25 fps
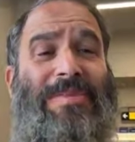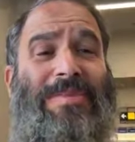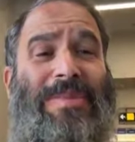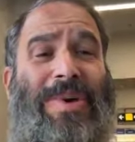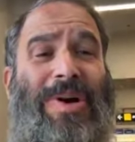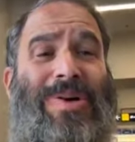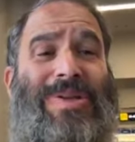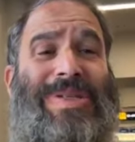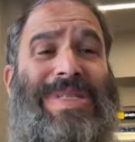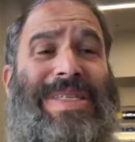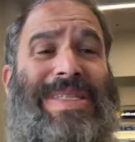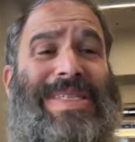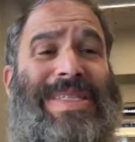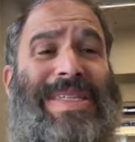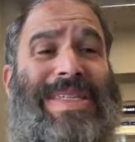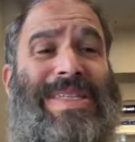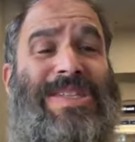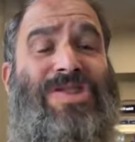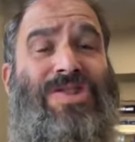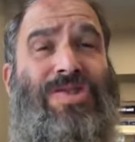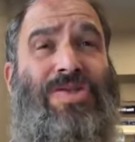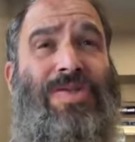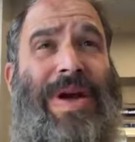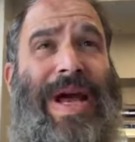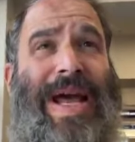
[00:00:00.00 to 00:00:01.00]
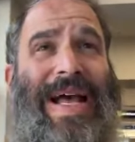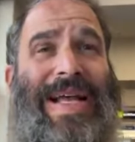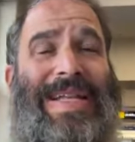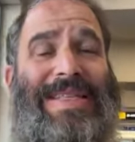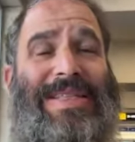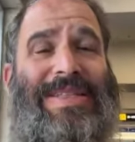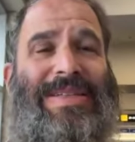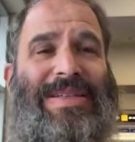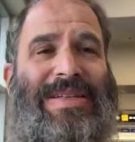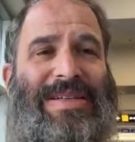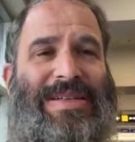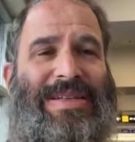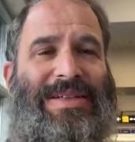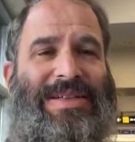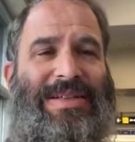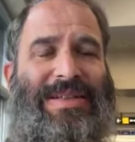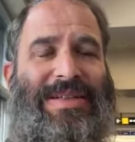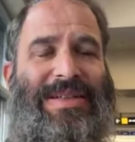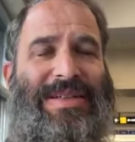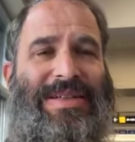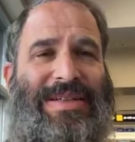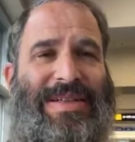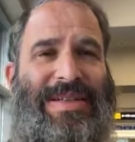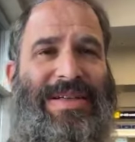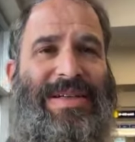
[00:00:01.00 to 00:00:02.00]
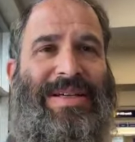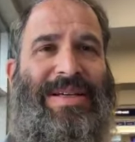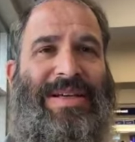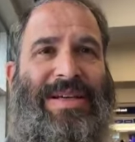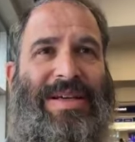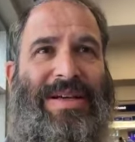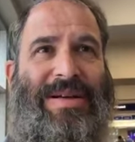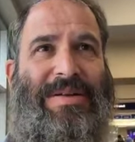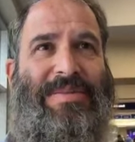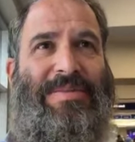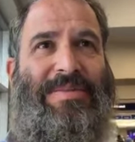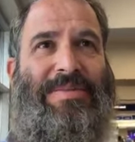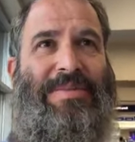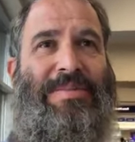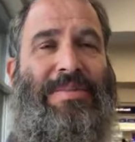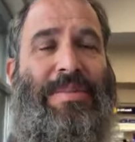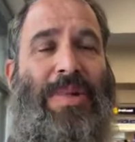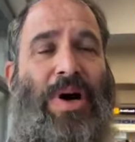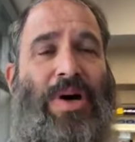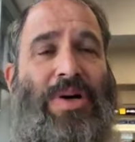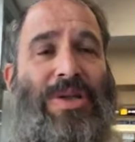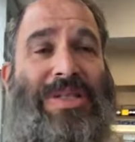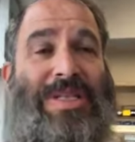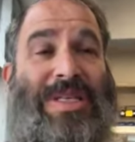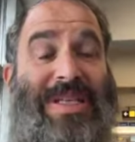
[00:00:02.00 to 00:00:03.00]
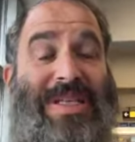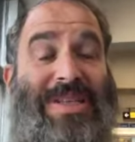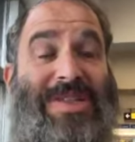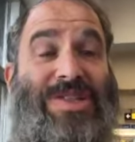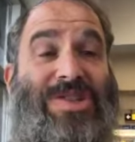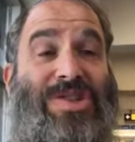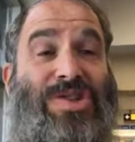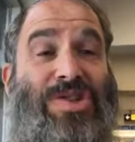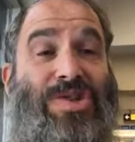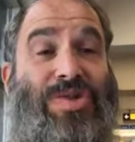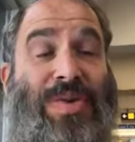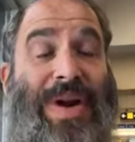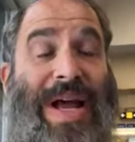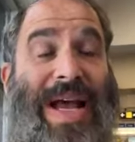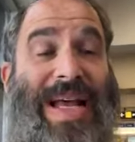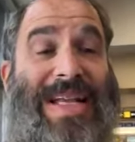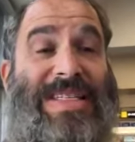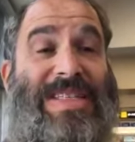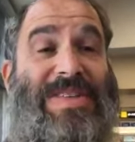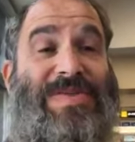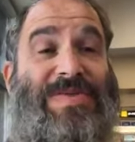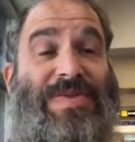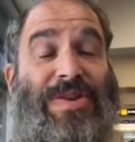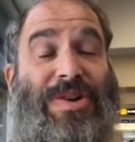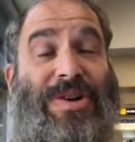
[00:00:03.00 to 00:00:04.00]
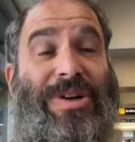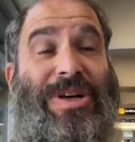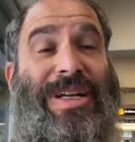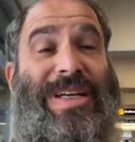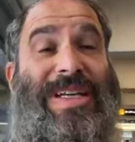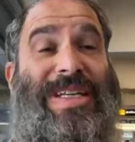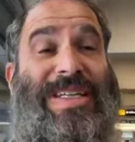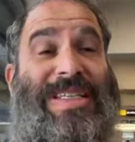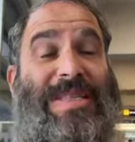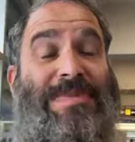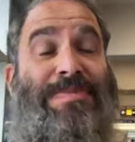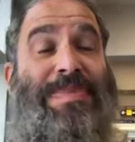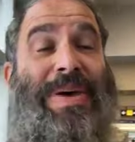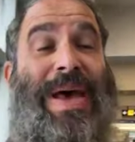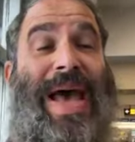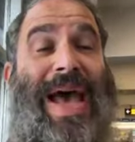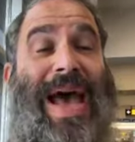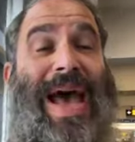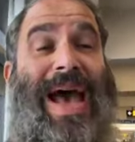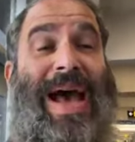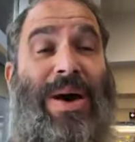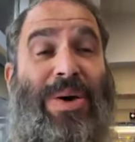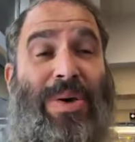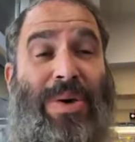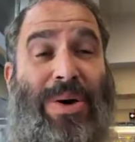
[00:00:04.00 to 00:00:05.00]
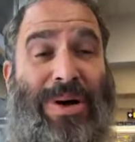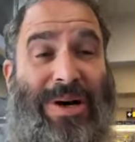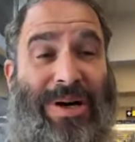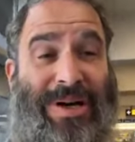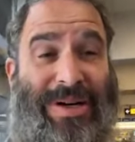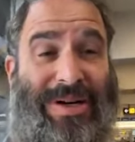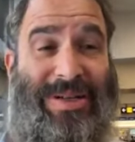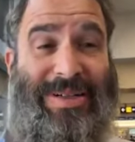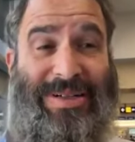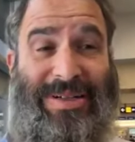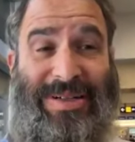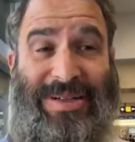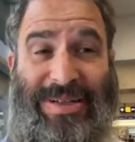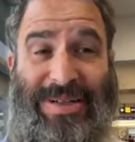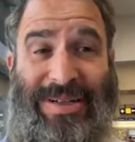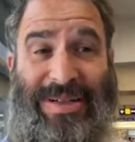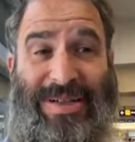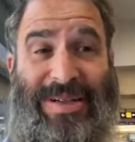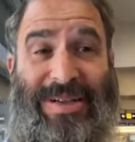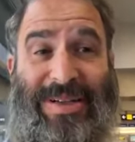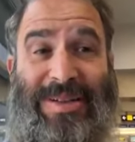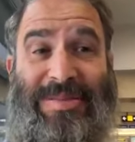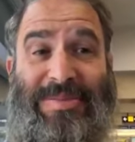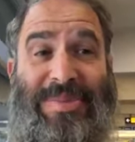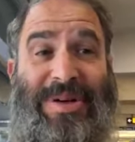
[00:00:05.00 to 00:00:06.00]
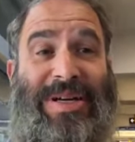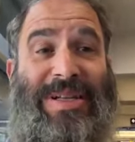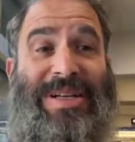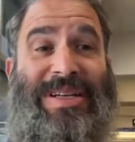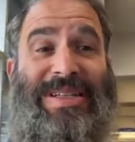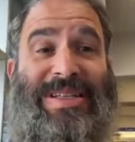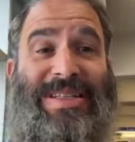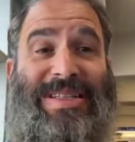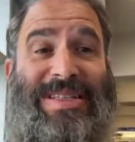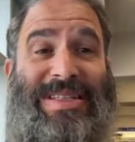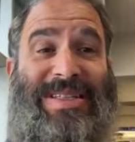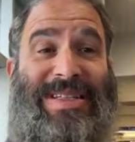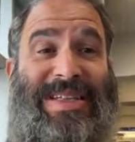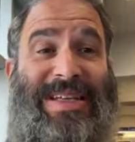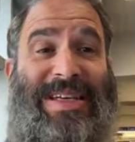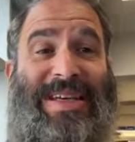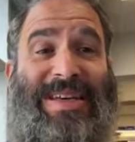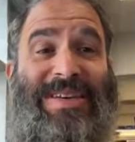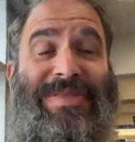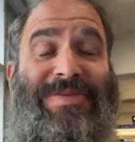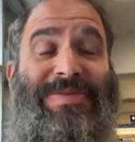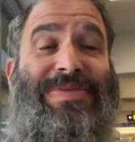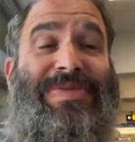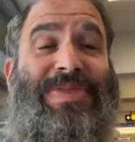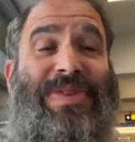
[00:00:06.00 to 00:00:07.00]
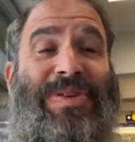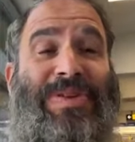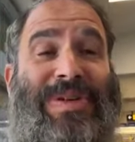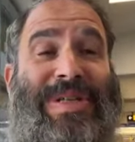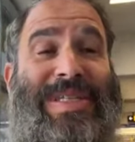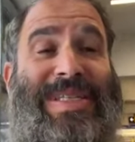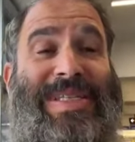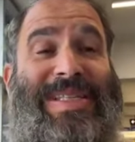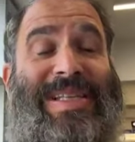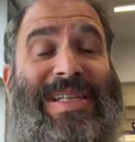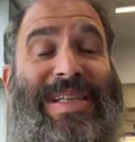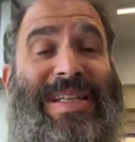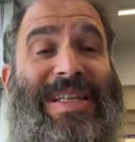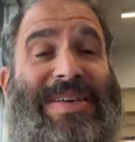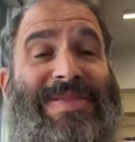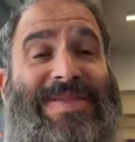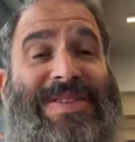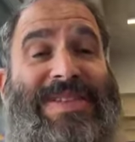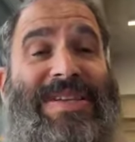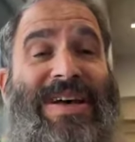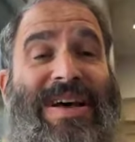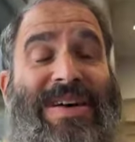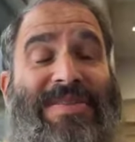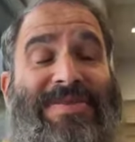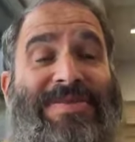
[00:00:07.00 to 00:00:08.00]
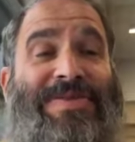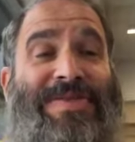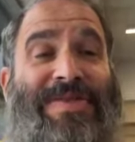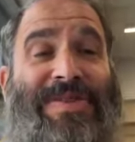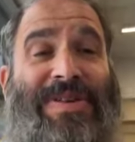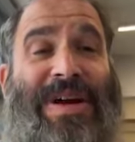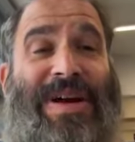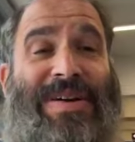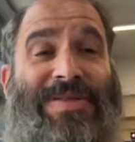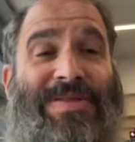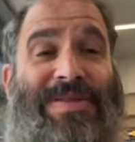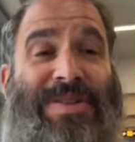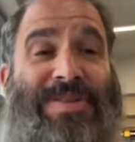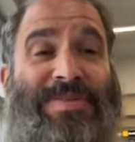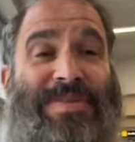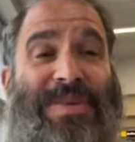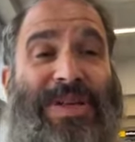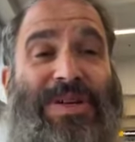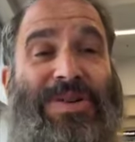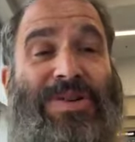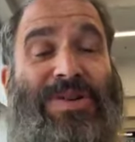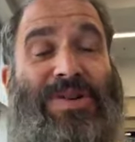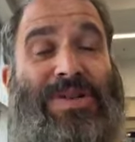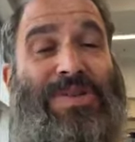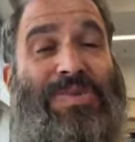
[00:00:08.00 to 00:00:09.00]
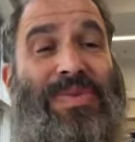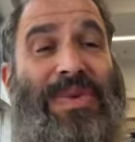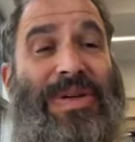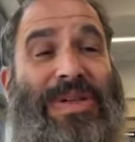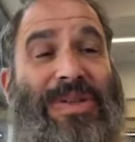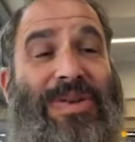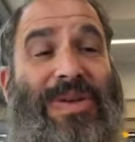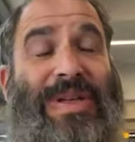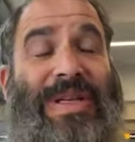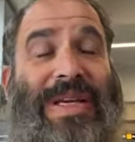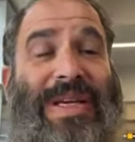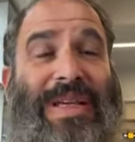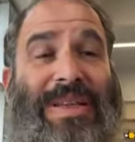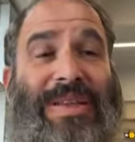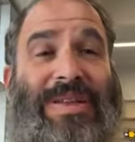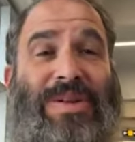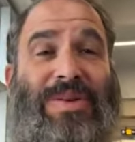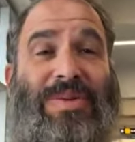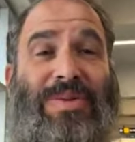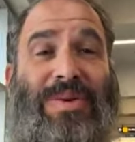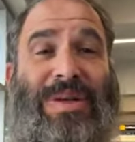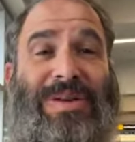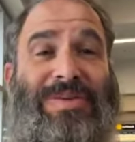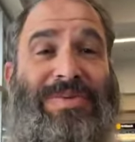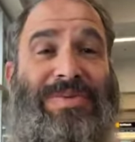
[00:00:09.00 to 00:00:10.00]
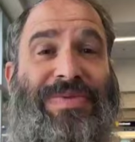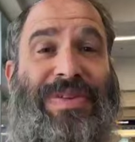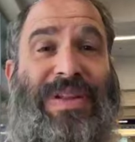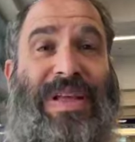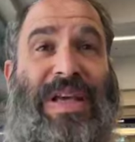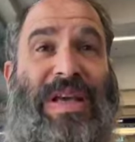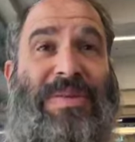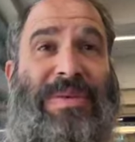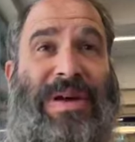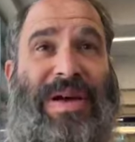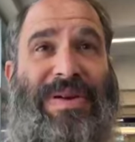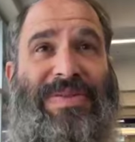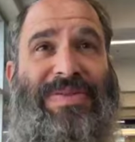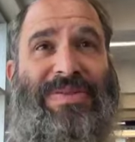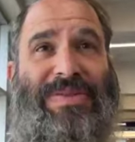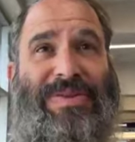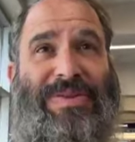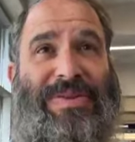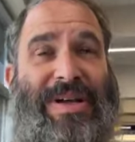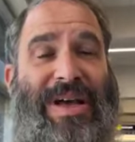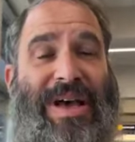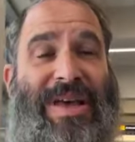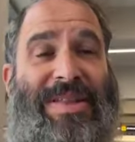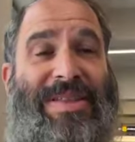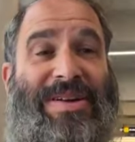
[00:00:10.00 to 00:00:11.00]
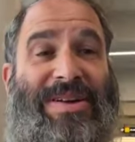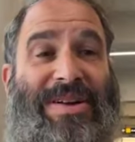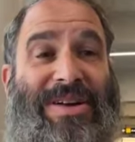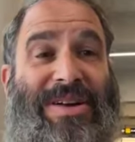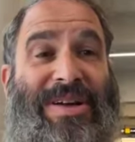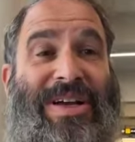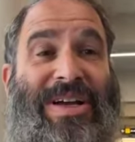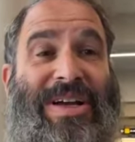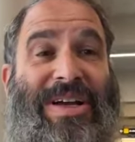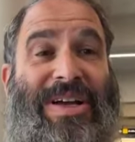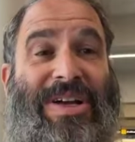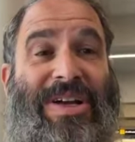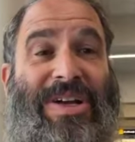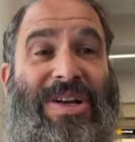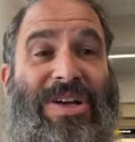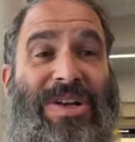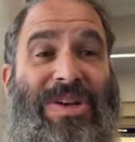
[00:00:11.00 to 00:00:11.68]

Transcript: Moses is trans Moses transferred his power, but his influence lives on forever because when you kindle one flame after another,